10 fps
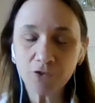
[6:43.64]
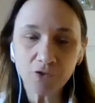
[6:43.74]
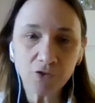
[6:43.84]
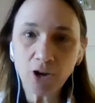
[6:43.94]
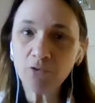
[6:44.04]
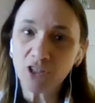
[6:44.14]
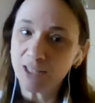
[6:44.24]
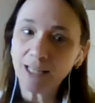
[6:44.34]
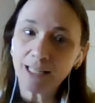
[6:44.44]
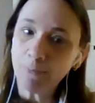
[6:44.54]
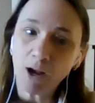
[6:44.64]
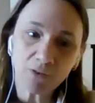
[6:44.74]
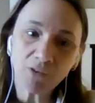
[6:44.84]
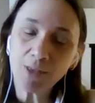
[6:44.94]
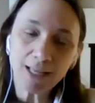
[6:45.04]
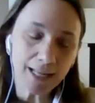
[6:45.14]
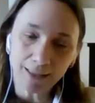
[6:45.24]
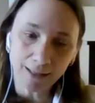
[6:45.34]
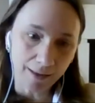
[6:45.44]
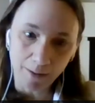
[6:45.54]
don't just think it's part of you, there's nothing
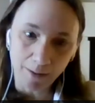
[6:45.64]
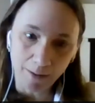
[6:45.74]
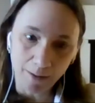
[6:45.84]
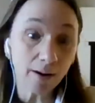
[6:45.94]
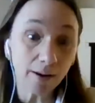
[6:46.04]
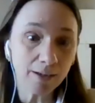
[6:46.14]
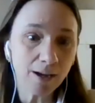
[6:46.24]
that can be done,